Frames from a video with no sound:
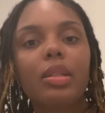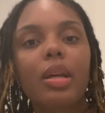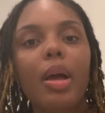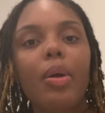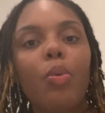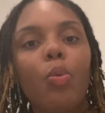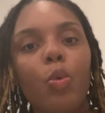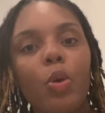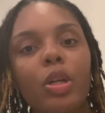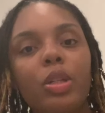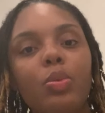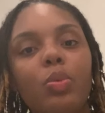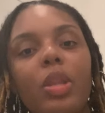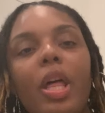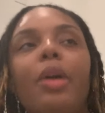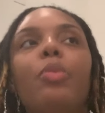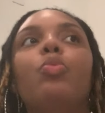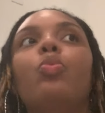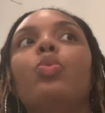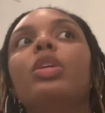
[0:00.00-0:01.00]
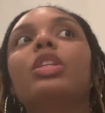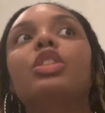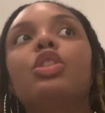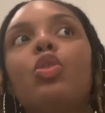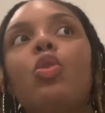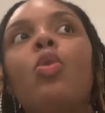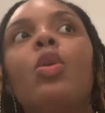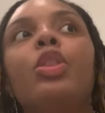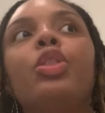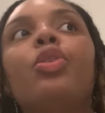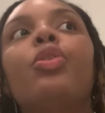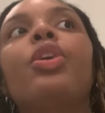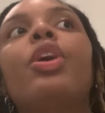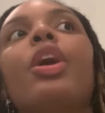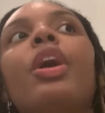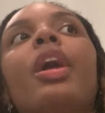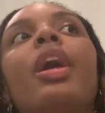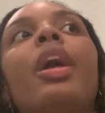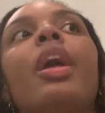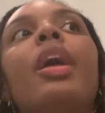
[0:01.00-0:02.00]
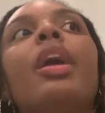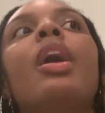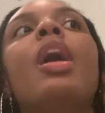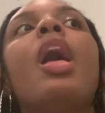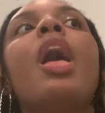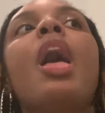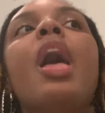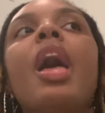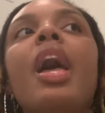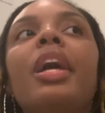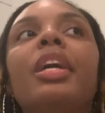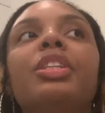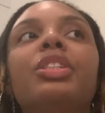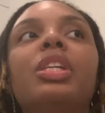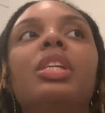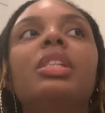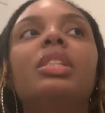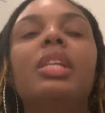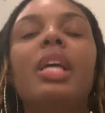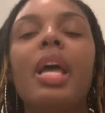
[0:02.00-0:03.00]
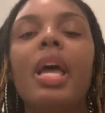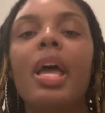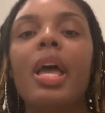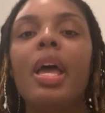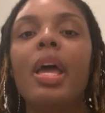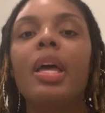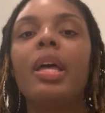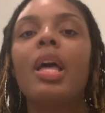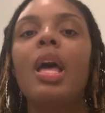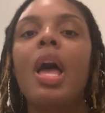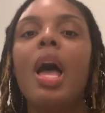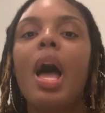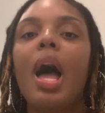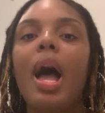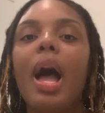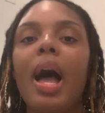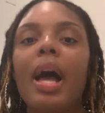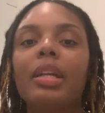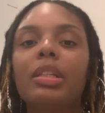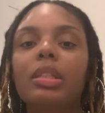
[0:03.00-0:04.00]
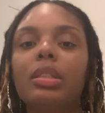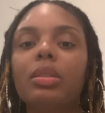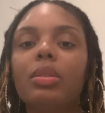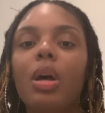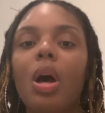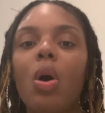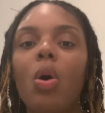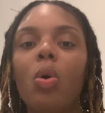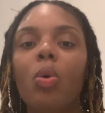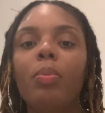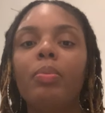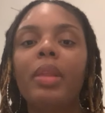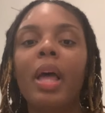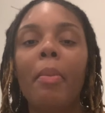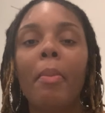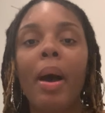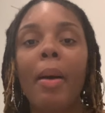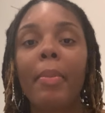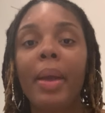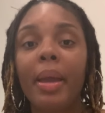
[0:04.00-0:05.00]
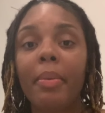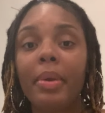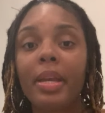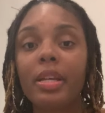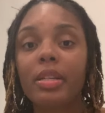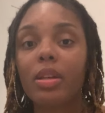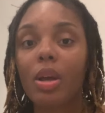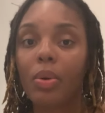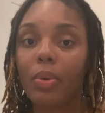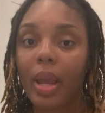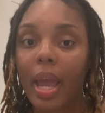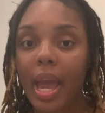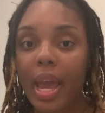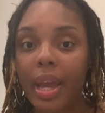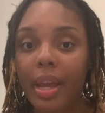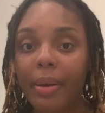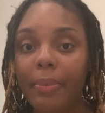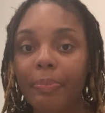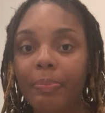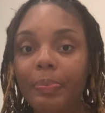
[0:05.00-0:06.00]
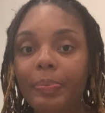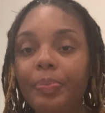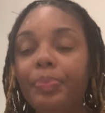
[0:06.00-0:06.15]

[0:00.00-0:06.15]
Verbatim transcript: Like what like what's going through your head? And she said, I just hope that my baby is okay.